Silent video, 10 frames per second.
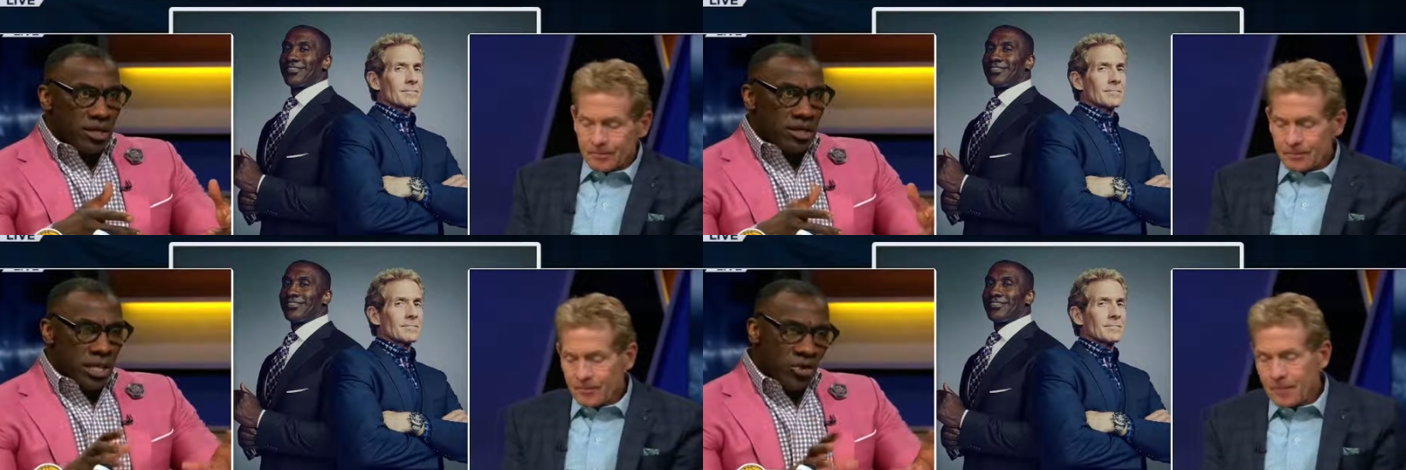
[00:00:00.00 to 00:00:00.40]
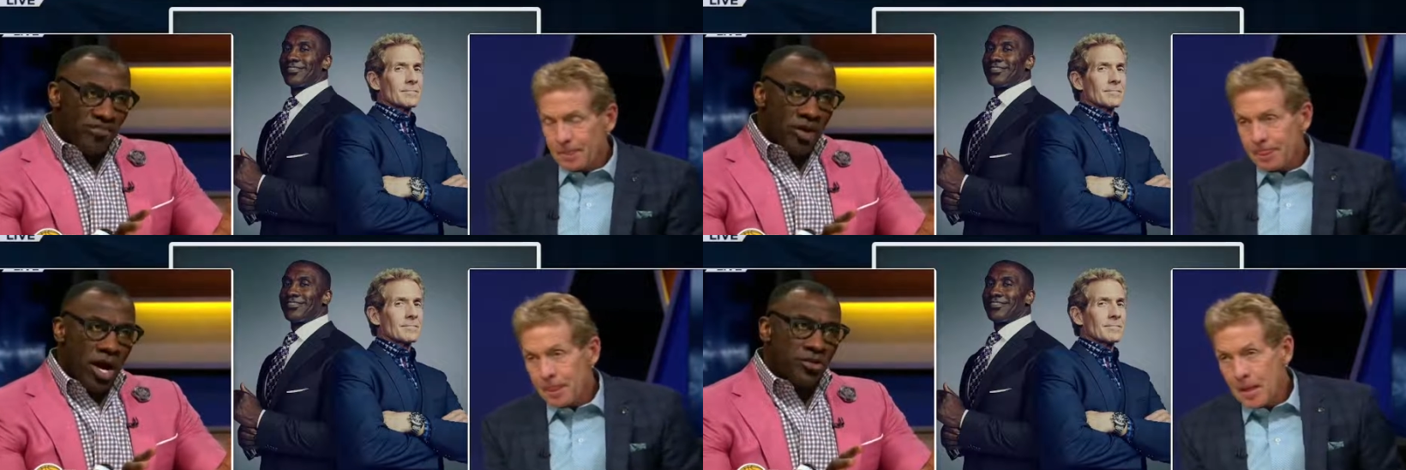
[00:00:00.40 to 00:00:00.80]
Speaker 1: Now you
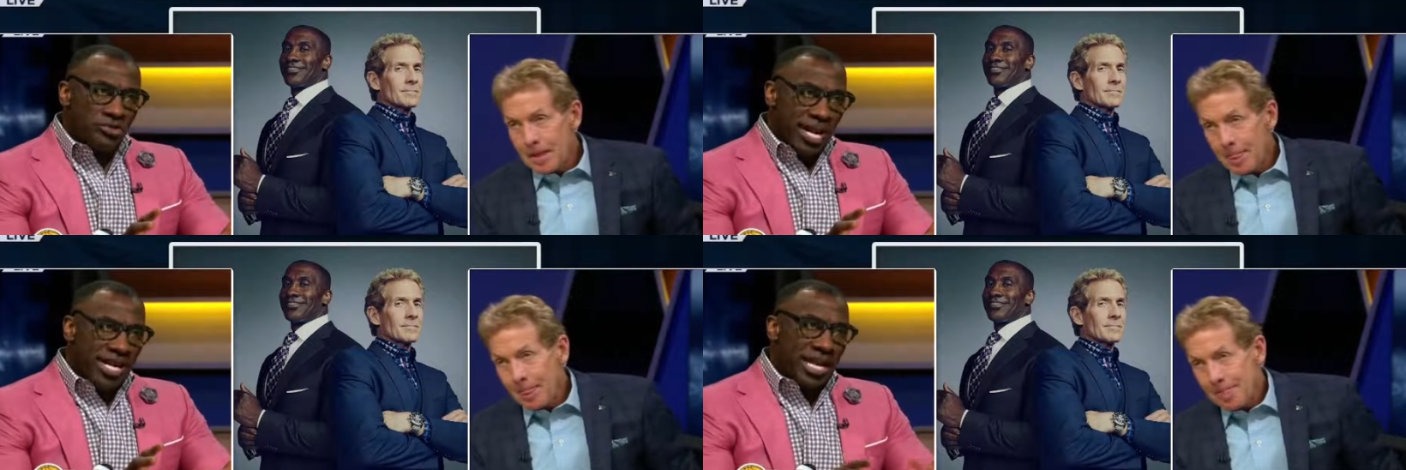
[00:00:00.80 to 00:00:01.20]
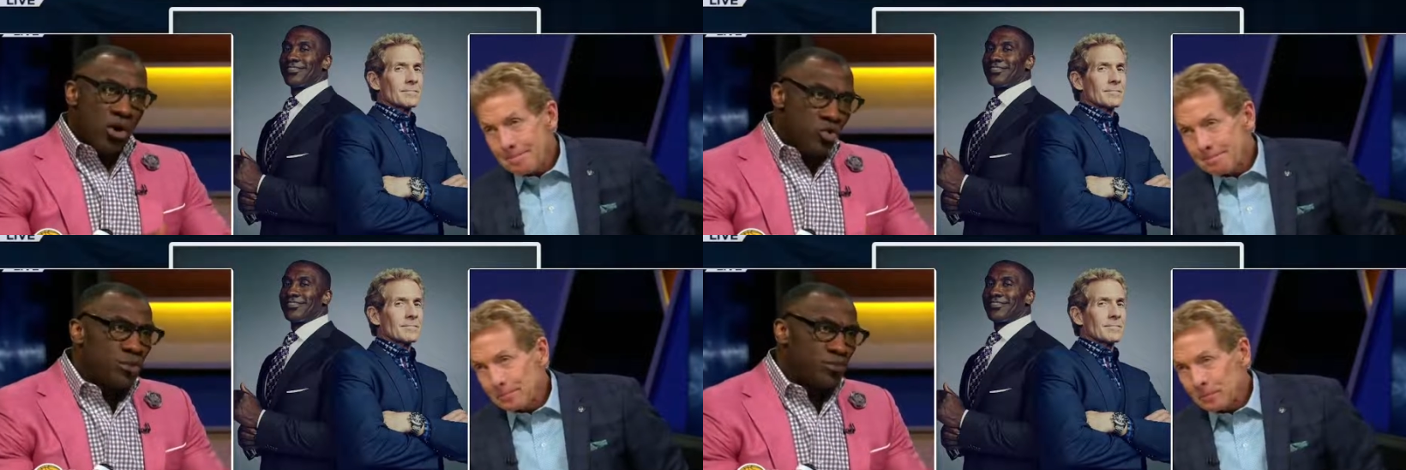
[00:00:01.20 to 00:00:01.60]
have to understand now
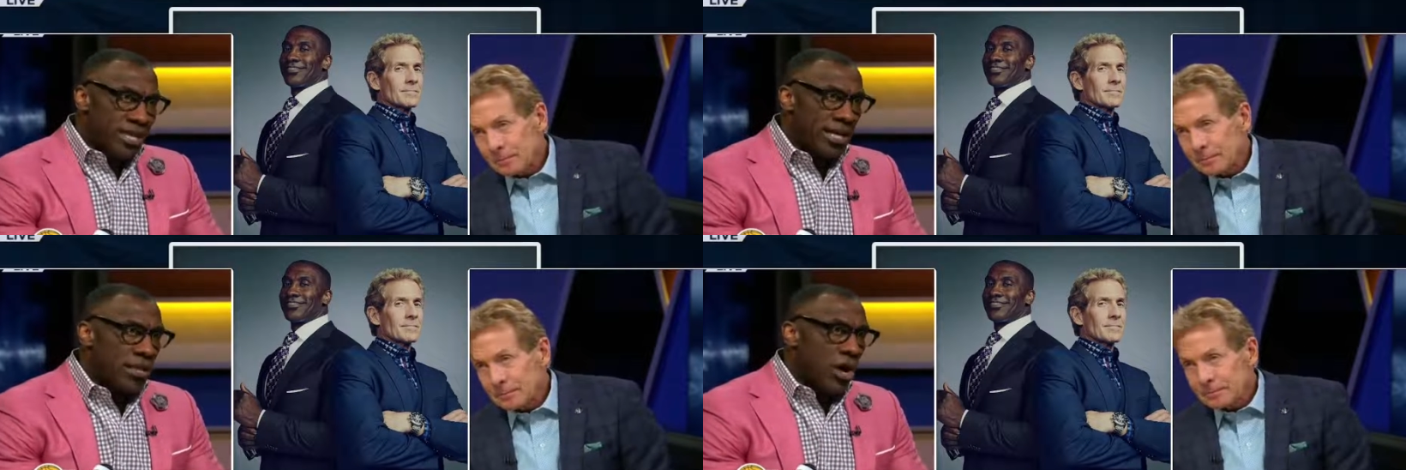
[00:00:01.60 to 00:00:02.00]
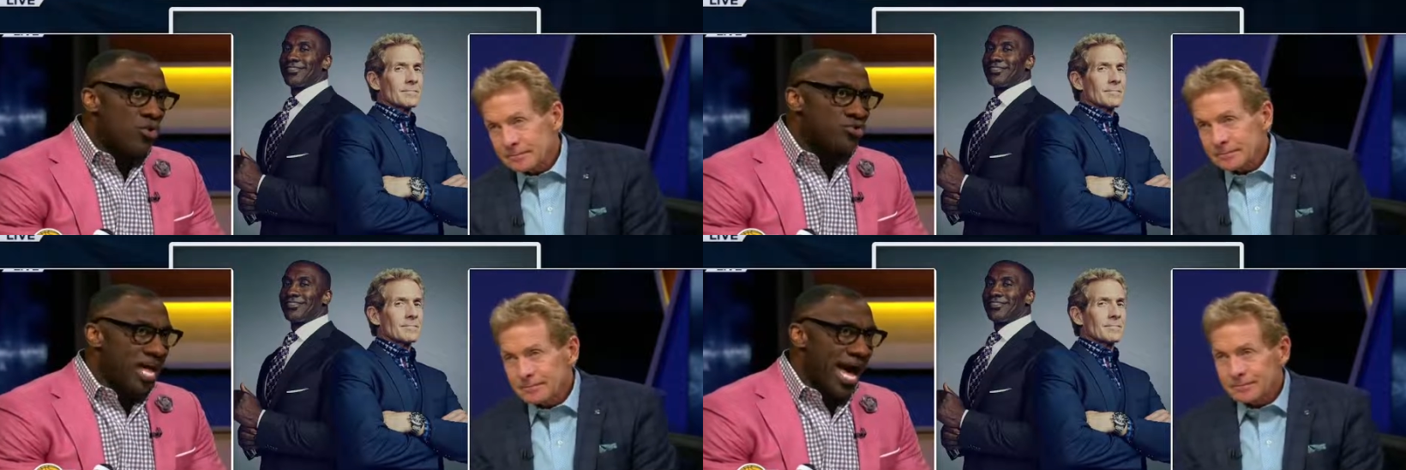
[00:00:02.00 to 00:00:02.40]
who he's playing
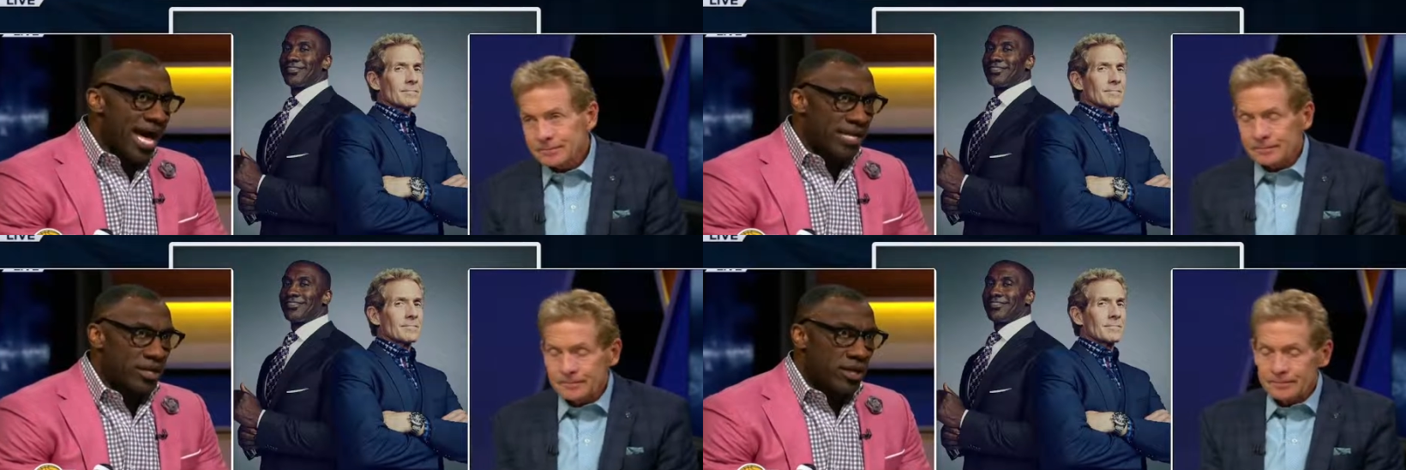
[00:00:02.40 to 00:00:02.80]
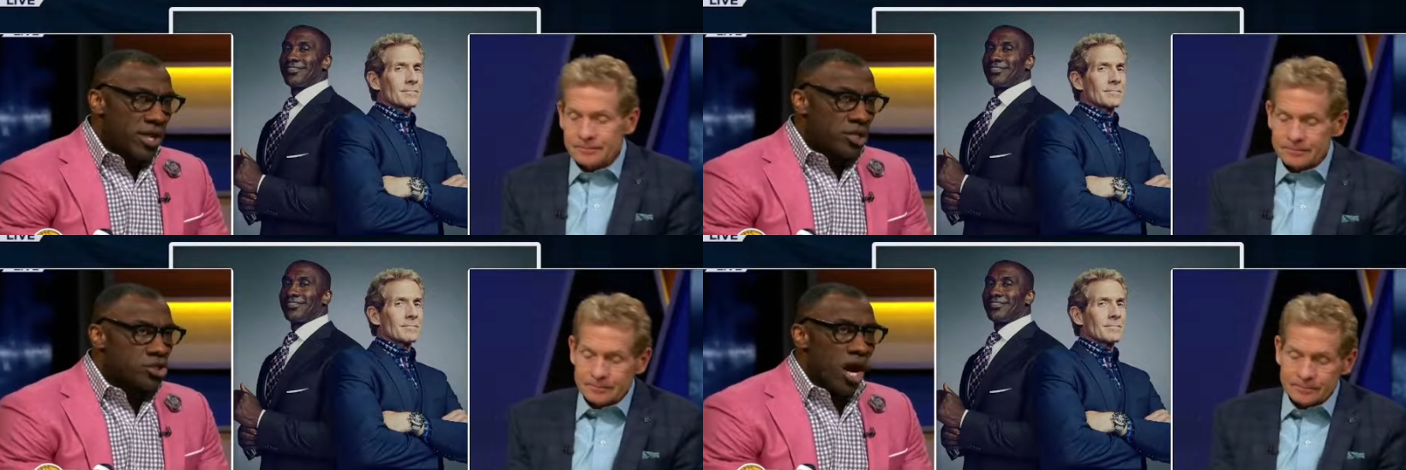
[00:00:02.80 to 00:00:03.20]
alongside. Mm.
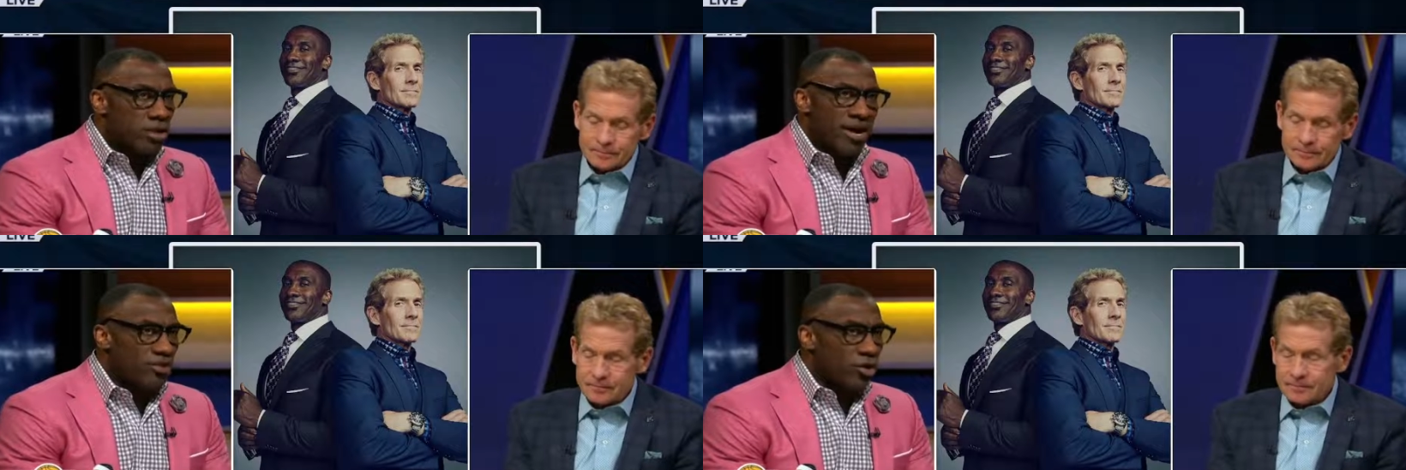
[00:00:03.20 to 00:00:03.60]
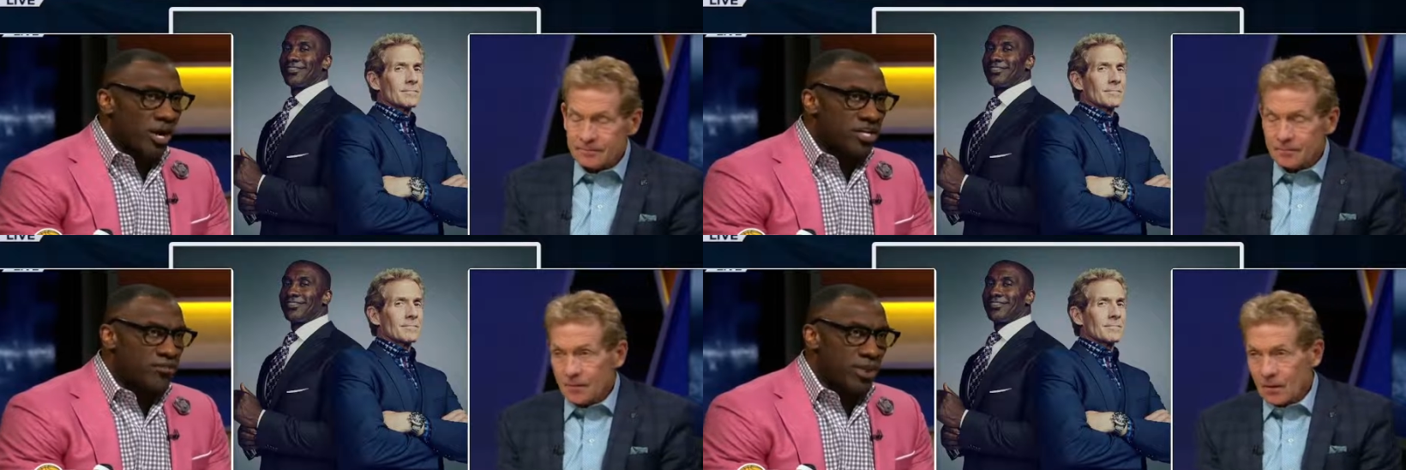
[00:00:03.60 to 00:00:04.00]
You're talking about the
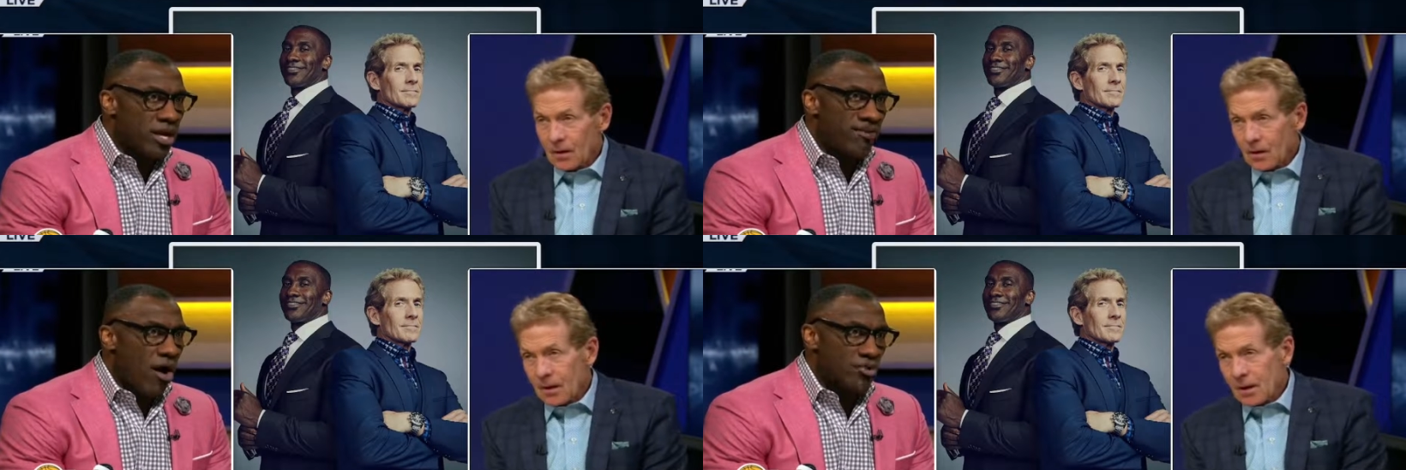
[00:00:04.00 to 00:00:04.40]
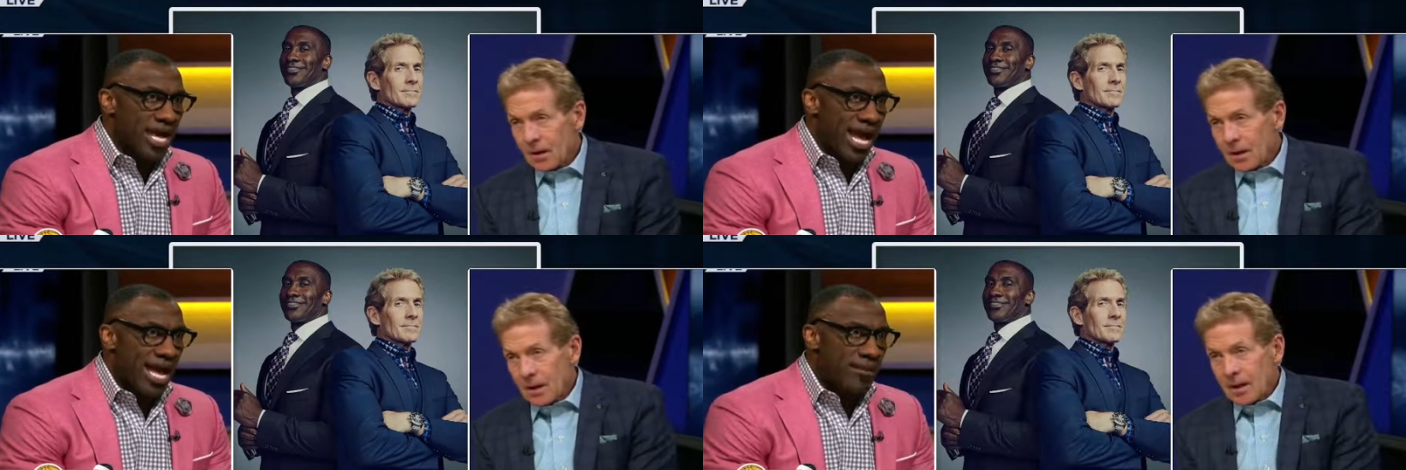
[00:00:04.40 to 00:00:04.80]
greatest player of all
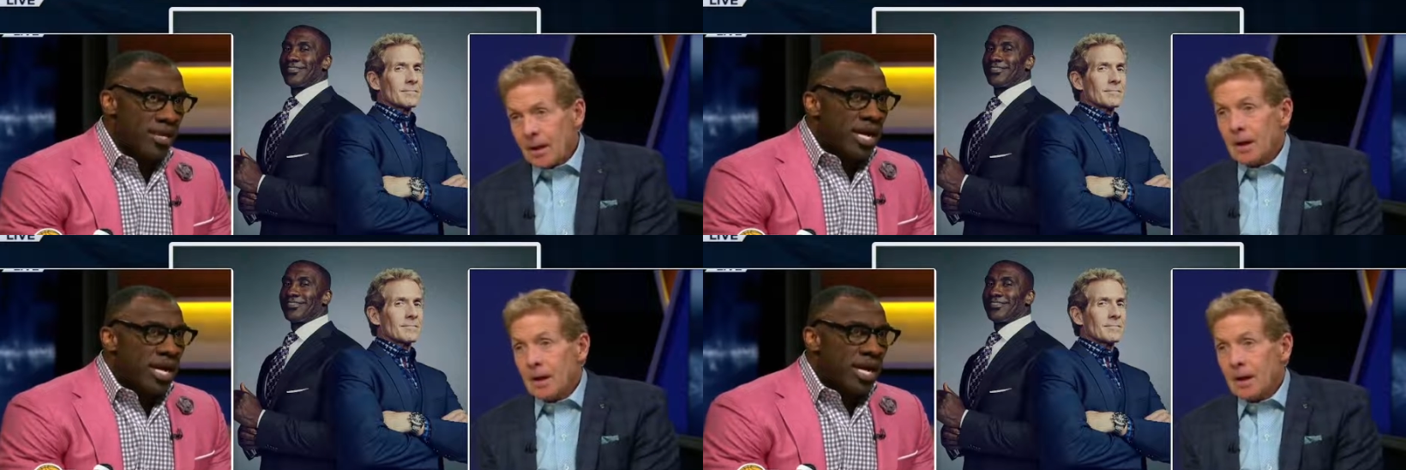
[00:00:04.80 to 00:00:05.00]
time.